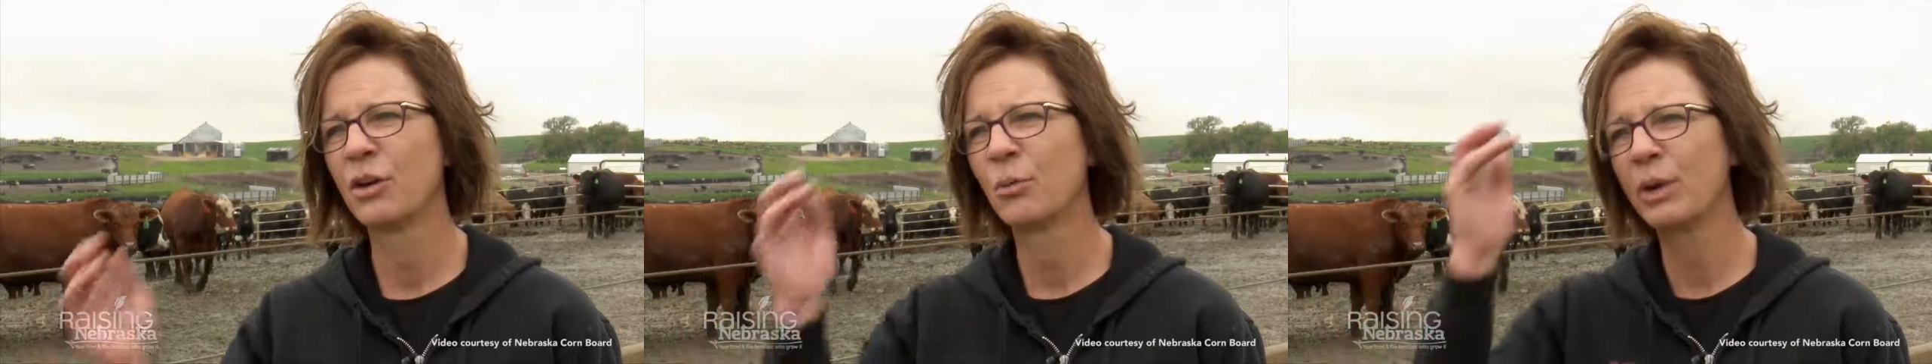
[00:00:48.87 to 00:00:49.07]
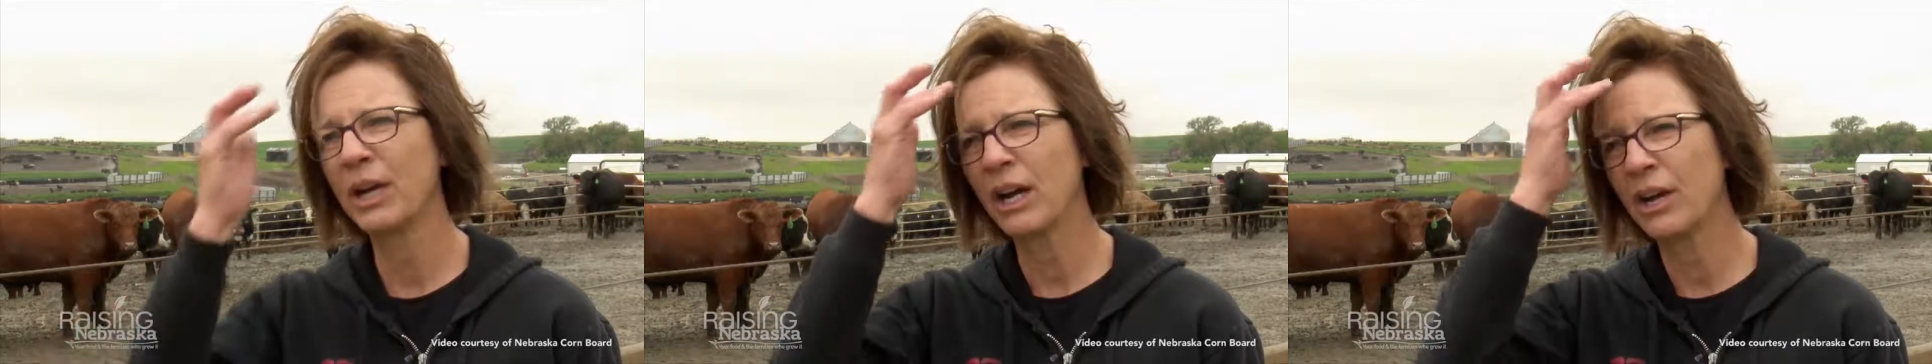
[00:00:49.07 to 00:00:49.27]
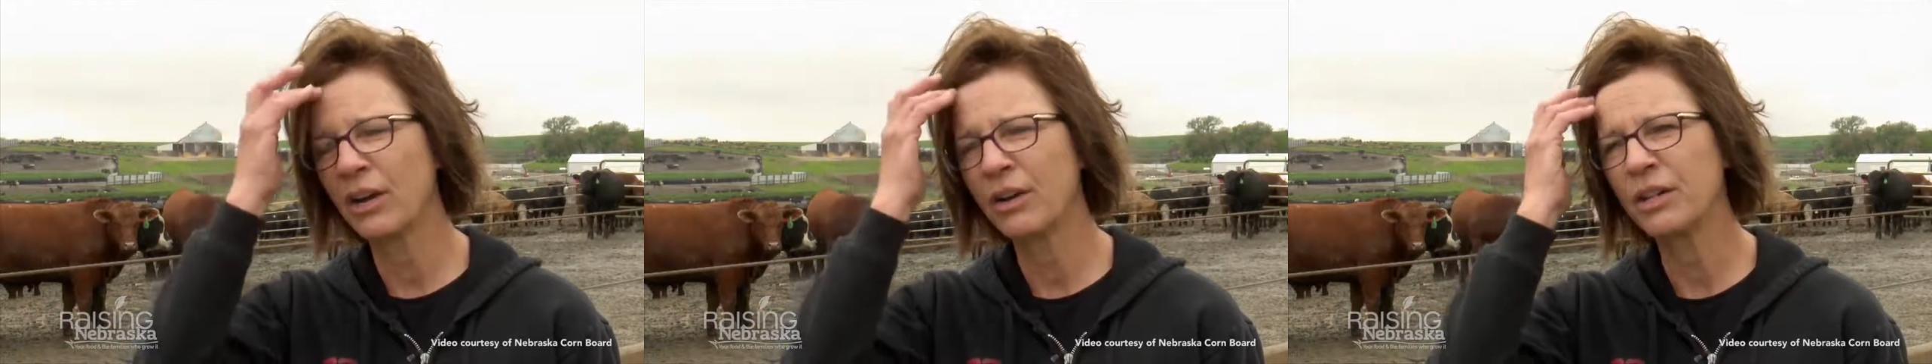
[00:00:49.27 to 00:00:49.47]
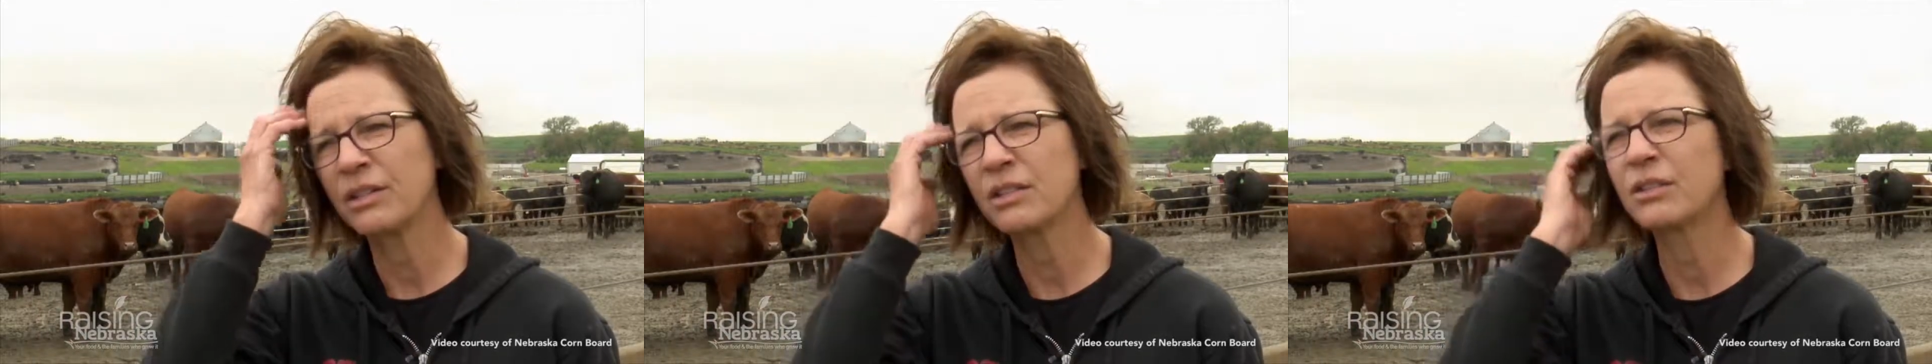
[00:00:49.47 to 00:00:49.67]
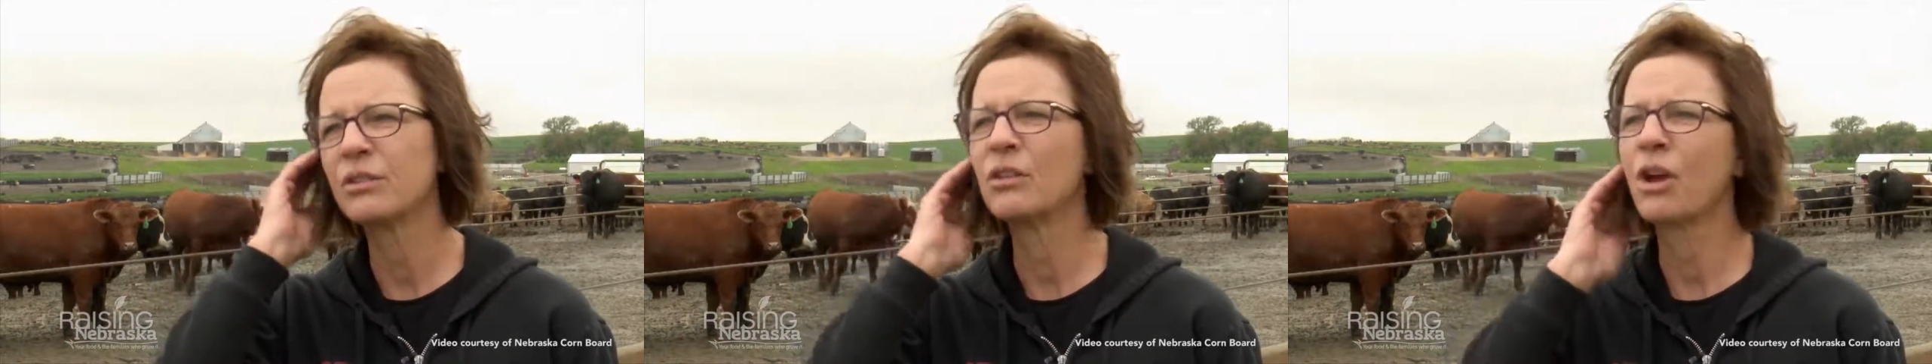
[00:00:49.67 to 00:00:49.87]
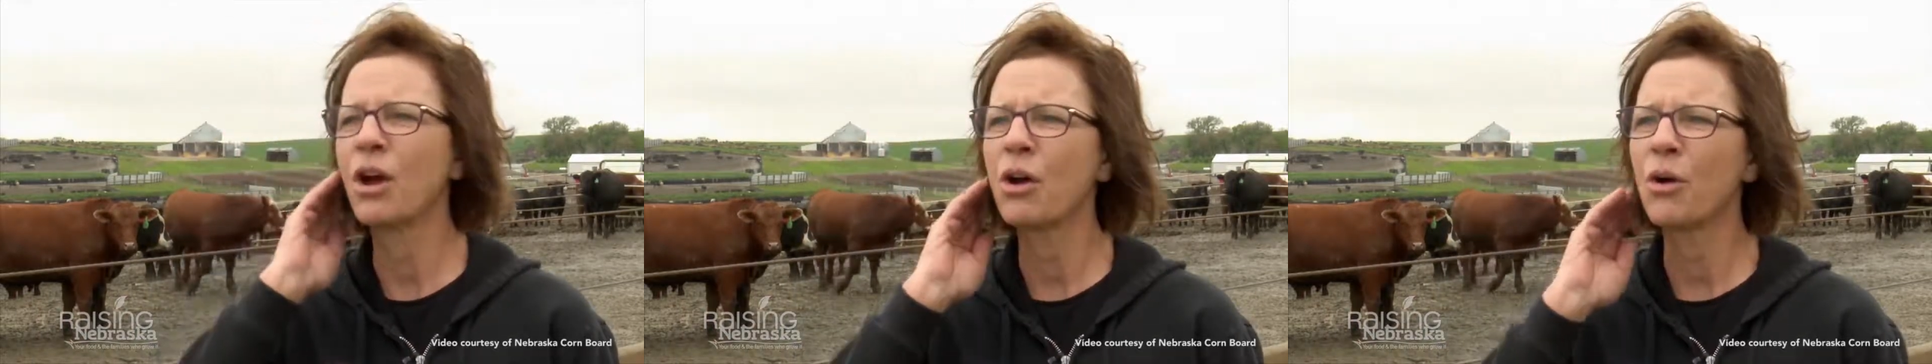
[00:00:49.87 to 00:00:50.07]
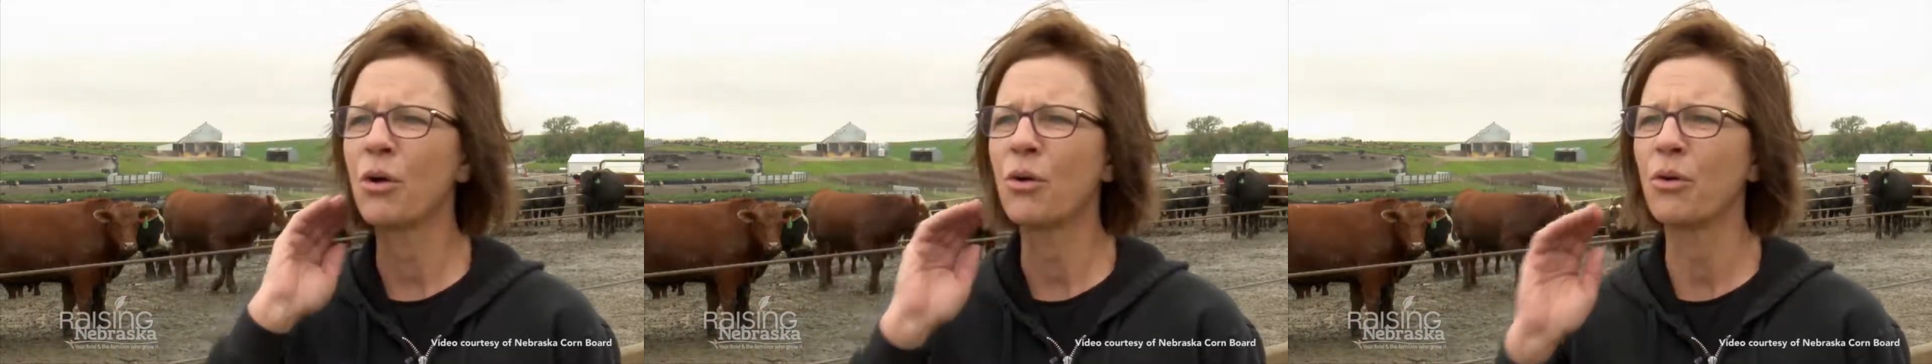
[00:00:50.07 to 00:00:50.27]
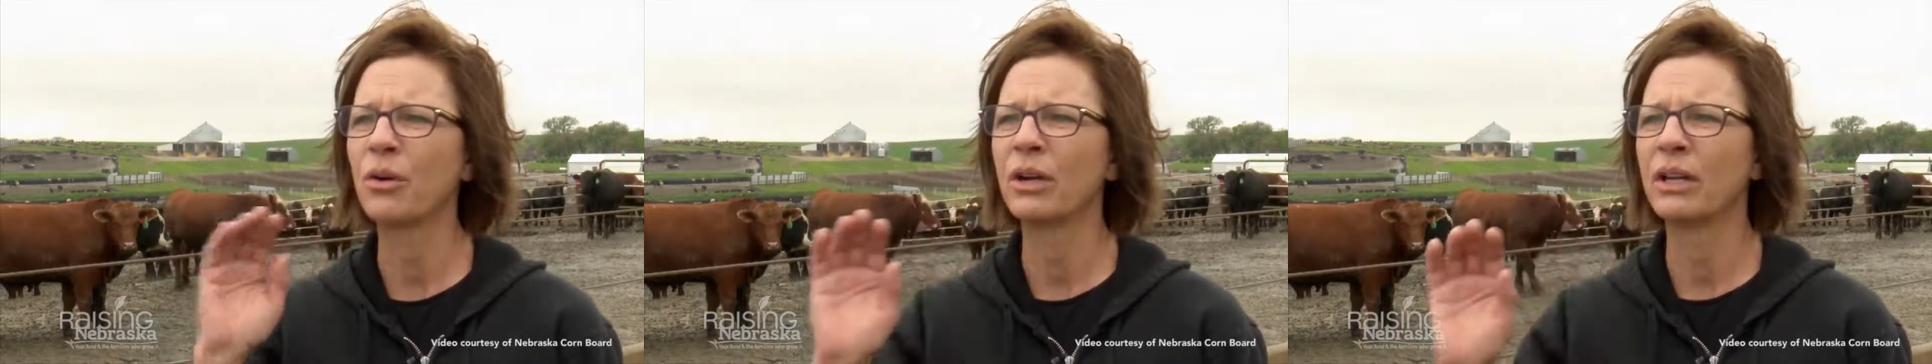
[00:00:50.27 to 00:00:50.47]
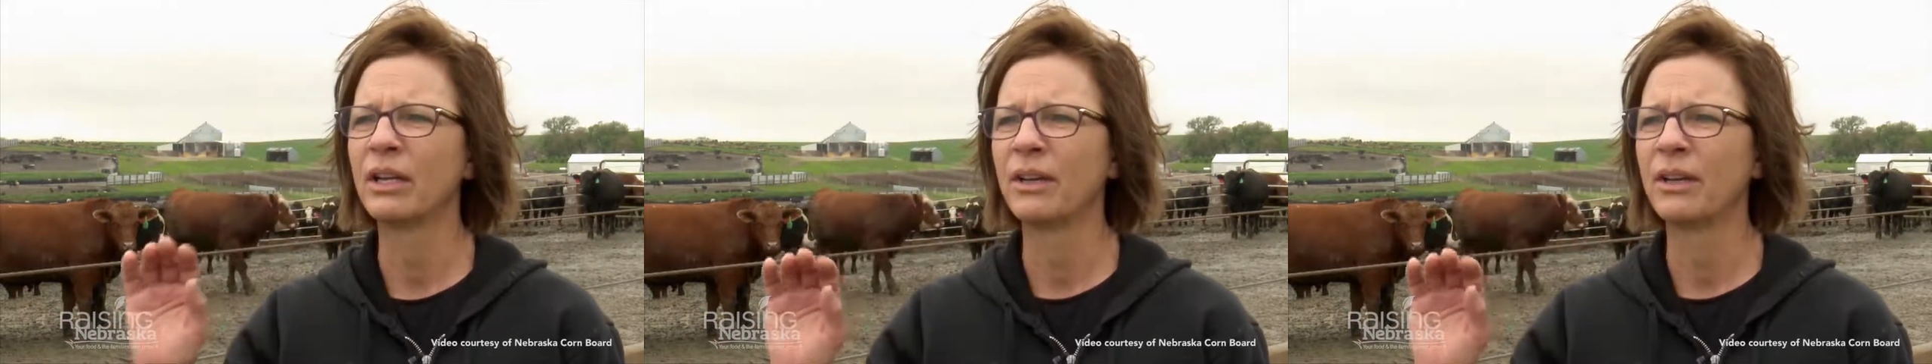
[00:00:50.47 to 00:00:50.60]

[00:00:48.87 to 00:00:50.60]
we are going to know